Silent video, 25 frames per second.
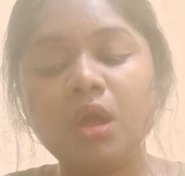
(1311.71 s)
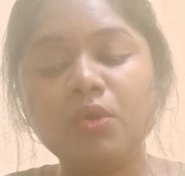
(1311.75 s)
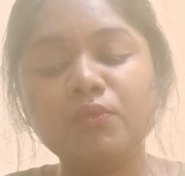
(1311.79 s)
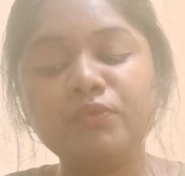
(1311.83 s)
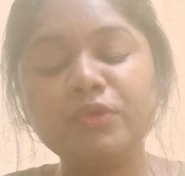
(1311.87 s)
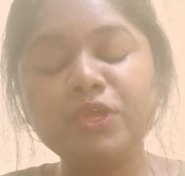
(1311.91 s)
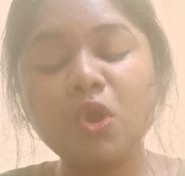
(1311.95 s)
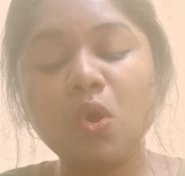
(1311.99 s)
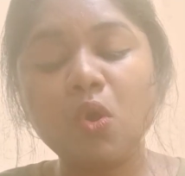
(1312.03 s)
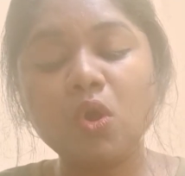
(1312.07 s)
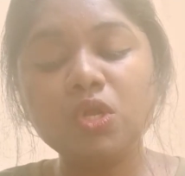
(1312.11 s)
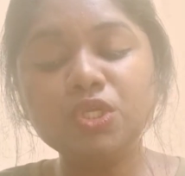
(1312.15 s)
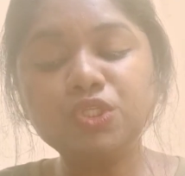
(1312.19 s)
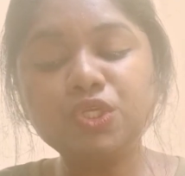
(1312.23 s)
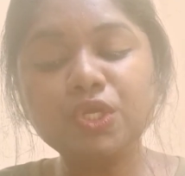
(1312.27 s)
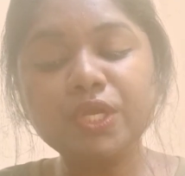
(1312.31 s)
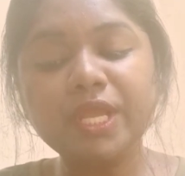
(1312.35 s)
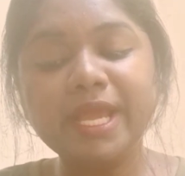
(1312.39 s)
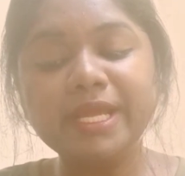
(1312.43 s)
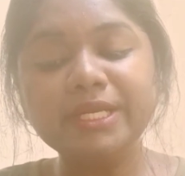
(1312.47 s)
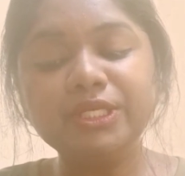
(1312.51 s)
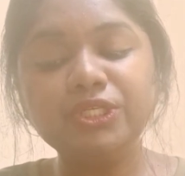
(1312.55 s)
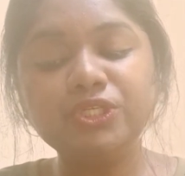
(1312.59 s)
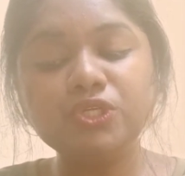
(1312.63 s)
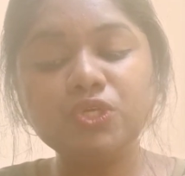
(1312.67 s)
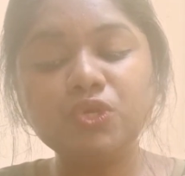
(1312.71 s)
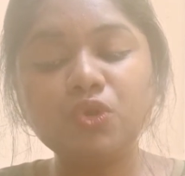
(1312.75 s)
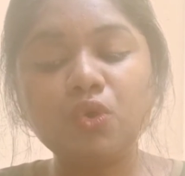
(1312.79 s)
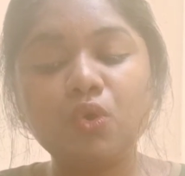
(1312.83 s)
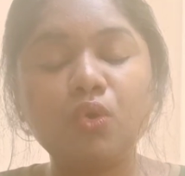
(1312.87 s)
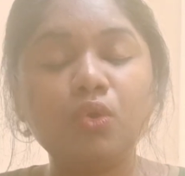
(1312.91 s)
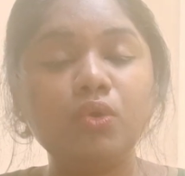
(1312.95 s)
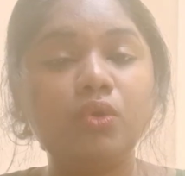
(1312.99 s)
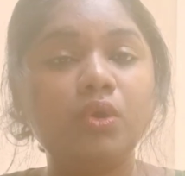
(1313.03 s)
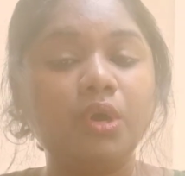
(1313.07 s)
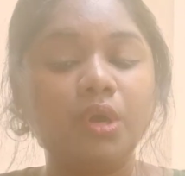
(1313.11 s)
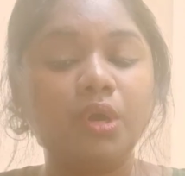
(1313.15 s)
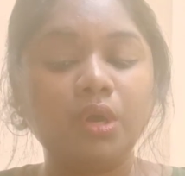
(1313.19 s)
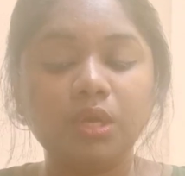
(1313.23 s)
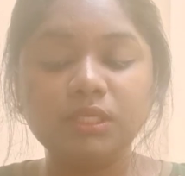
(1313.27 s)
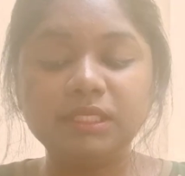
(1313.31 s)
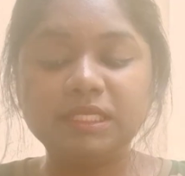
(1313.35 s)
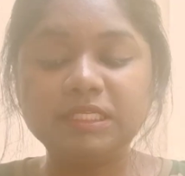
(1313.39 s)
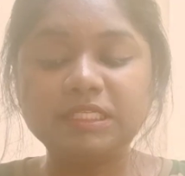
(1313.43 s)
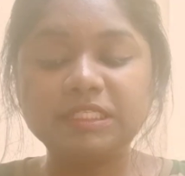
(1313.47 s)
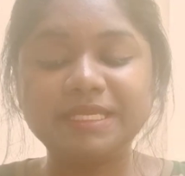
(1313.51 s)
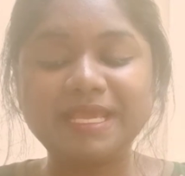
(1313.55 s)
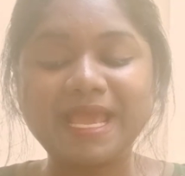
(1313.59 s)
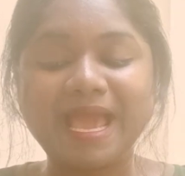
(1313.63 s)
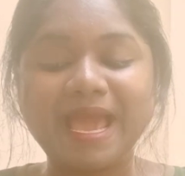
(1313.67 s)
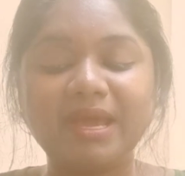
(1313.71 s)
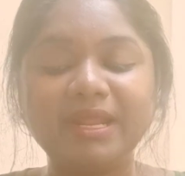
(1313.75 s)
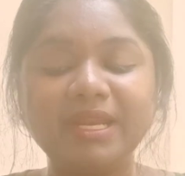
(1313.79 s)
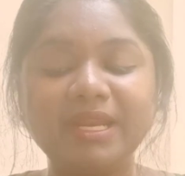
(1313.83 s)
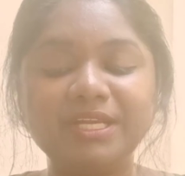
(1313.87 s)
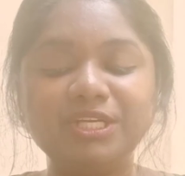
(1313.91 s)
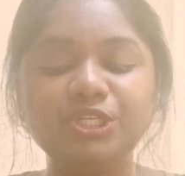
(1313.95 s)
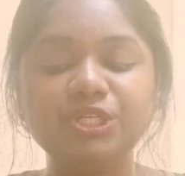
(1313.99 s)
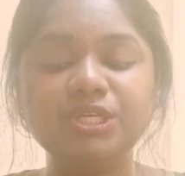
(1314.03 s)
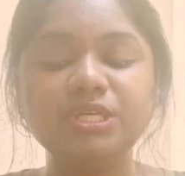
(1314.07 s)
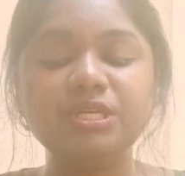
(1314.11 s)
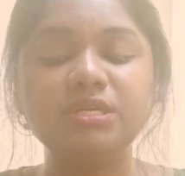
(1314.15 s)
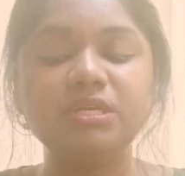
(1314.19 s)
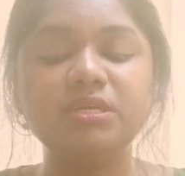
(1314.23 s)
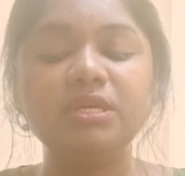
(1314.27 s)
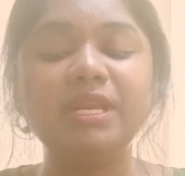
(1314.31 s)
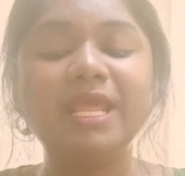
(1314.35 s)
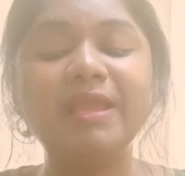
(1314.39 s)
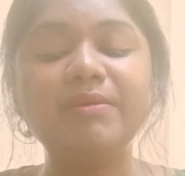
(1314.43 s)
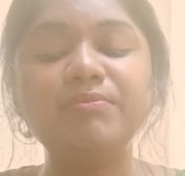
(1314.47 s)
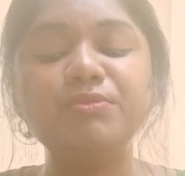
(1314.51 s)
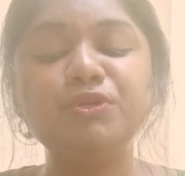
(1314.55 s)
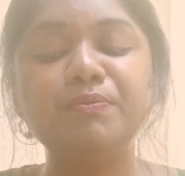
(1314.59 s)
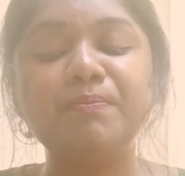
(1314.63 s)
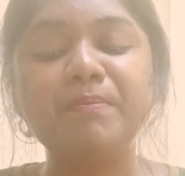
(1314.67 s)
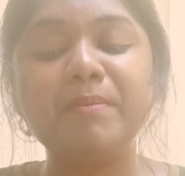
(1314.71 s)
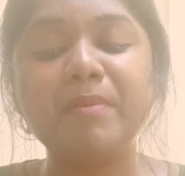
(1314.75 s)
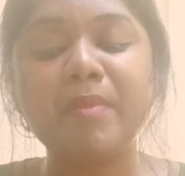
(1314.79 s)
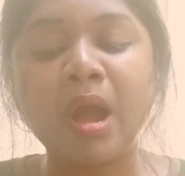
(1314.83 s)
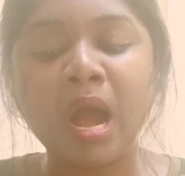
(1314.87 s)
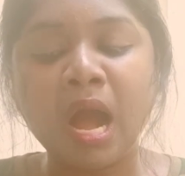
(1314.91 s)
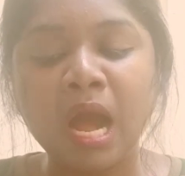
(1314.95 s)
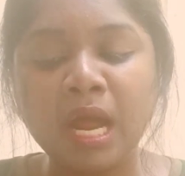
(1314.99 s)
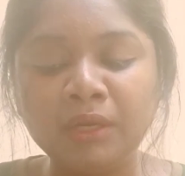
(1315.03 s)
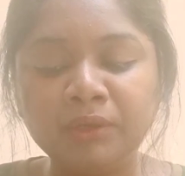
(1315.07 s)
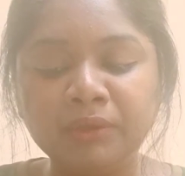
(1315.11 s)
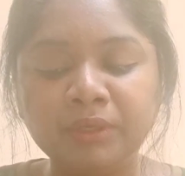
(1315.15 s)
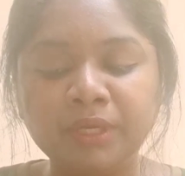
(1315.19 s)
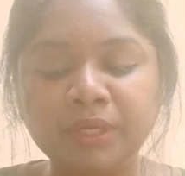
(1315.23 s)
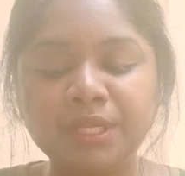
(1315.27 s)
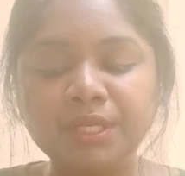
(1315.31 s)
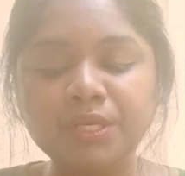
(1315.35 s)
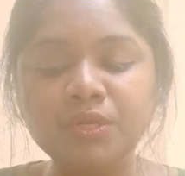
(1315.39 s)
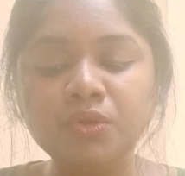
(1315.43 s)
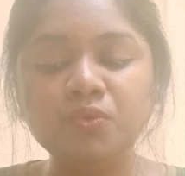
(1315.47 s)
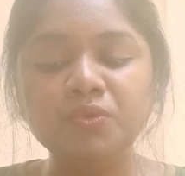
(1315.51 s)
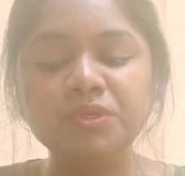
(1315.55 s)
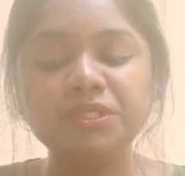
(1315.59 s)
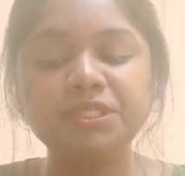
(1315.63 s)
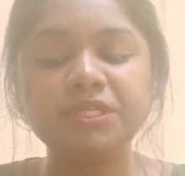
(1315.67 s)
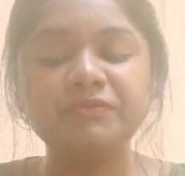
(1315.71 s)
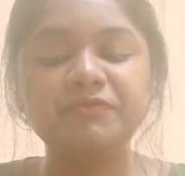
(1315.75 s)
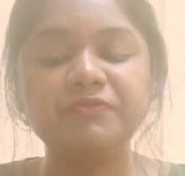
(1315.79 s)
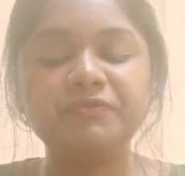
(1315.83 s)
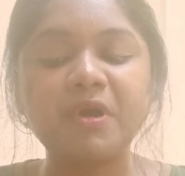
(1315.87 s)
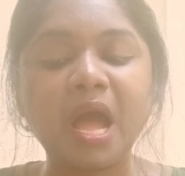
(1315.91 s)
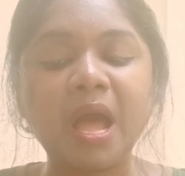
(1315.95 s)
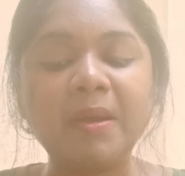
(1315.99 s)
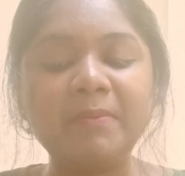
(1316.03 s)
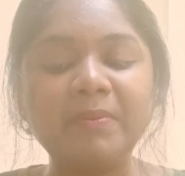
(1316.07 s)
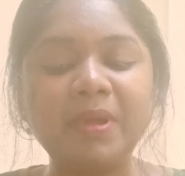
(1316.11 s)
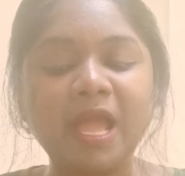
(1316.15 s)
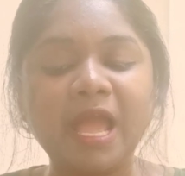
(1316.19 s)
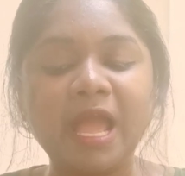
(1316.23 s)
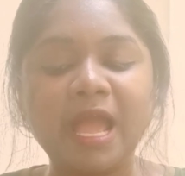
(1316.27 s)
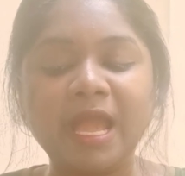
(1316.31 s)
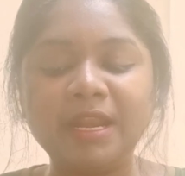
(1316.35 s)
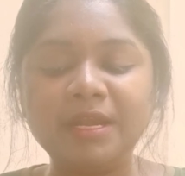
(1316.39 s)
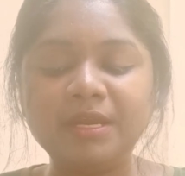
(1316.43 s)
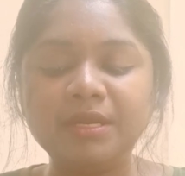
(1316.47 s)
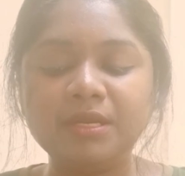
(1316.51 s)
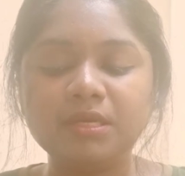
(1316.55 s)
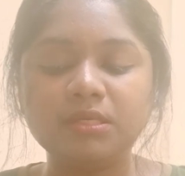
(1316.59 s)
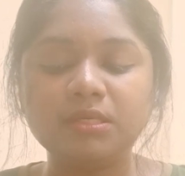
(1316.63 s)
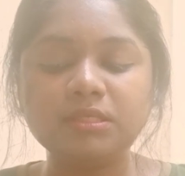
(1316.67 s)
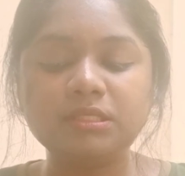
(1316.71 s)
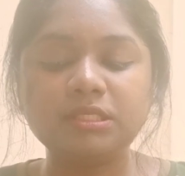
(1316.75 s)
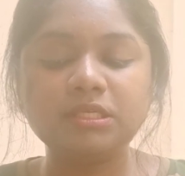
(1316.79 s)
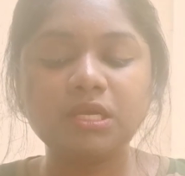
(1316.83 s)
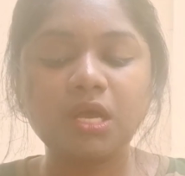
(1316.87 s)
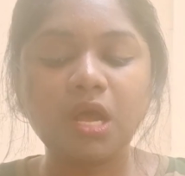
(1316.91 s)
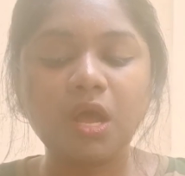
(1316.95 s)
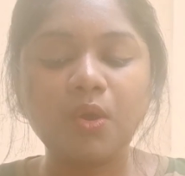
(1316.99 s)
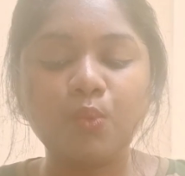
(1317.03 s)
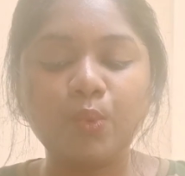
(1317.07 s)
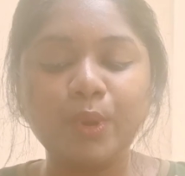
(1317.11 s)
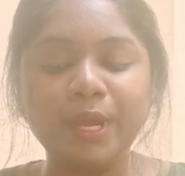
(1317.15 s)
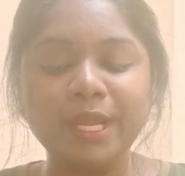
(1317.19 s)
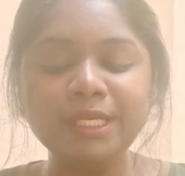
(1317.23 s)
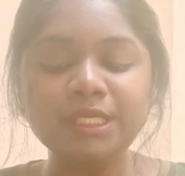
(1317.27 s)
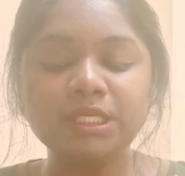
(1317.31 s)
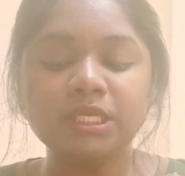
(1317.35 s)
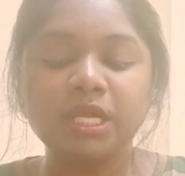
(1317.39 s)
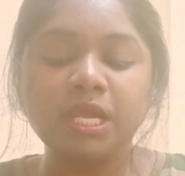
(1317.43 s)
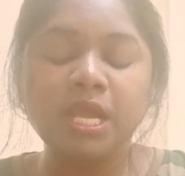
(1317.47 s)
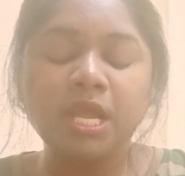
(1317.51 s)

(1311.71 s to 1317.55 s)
We also get to know this character named Maran, who is a farmhand or servant,